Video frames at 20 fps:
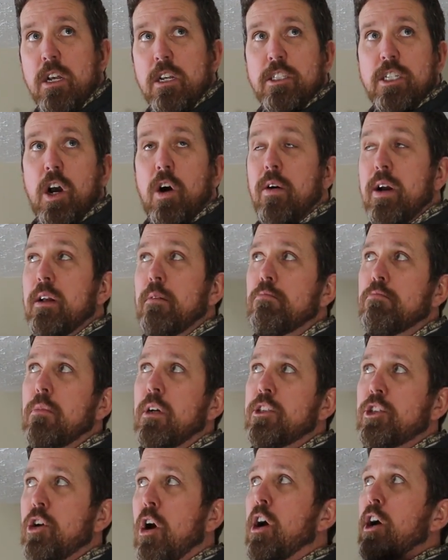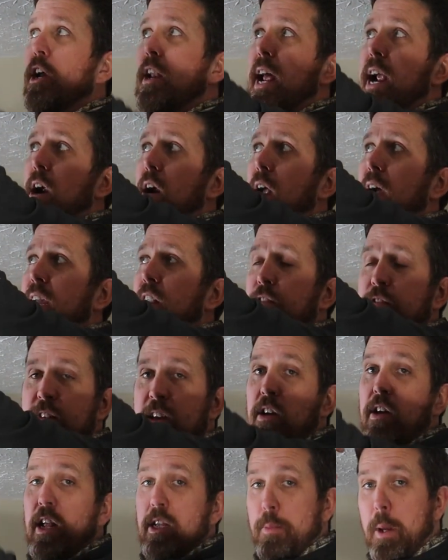So it's drawing good air. I can
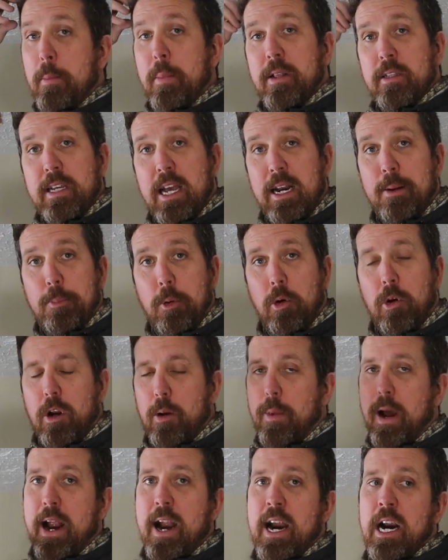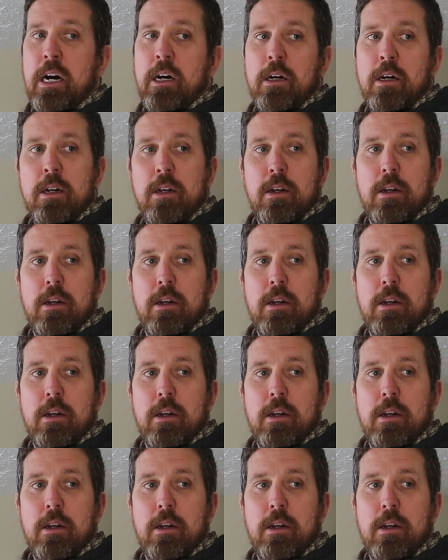feel it. I mean, it's kind of pulling on my hair.